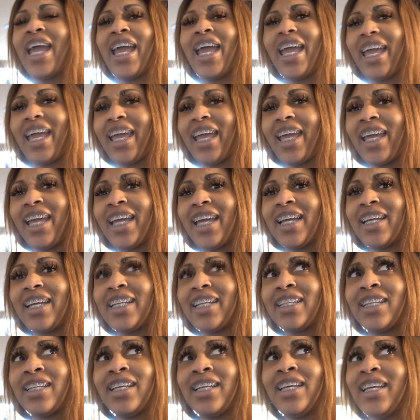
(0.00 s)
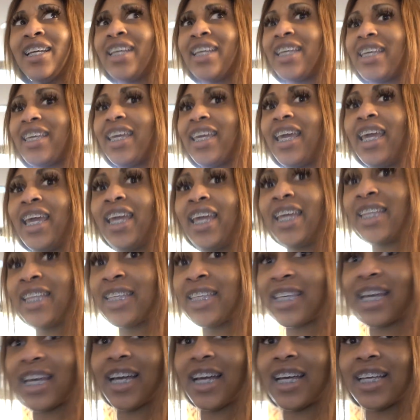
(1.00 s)
And
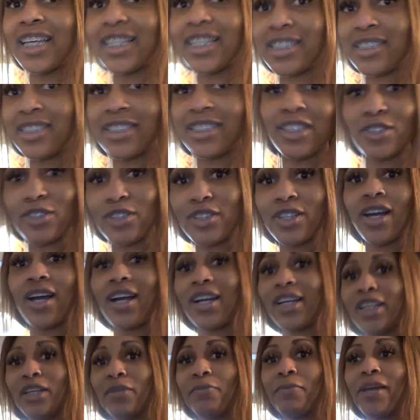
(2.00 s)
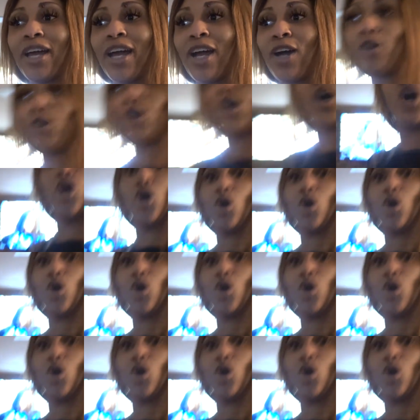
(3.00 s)
Kenya is still talking about